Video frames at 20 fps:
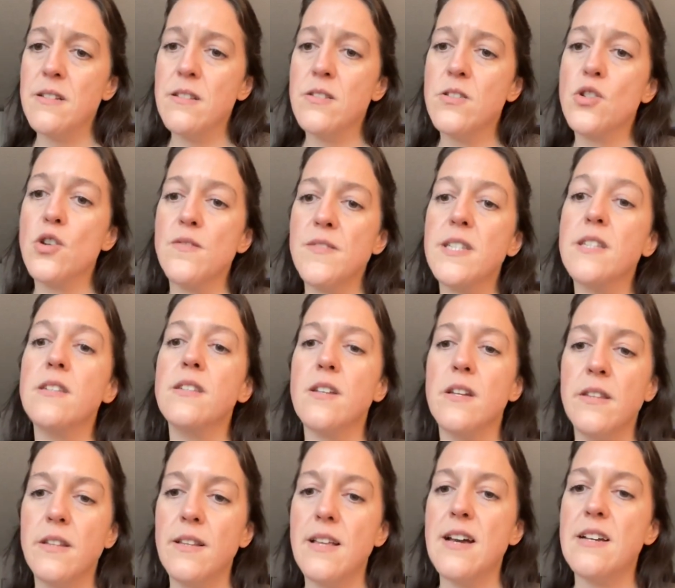services
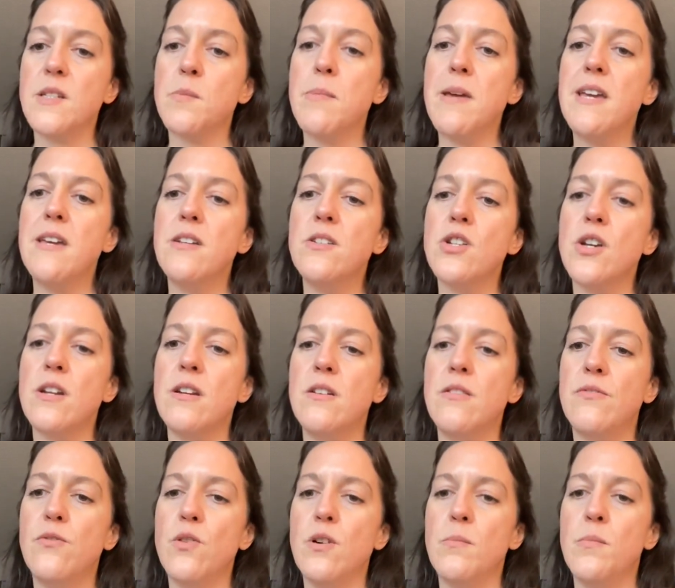on the last page at an
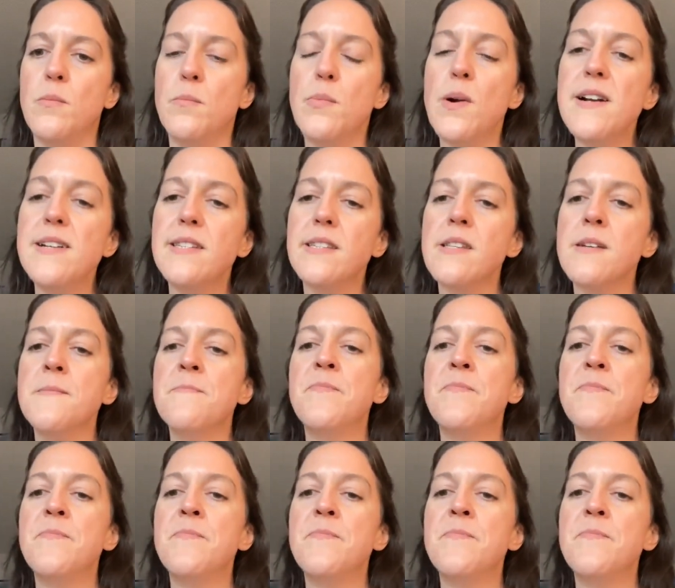affordable price?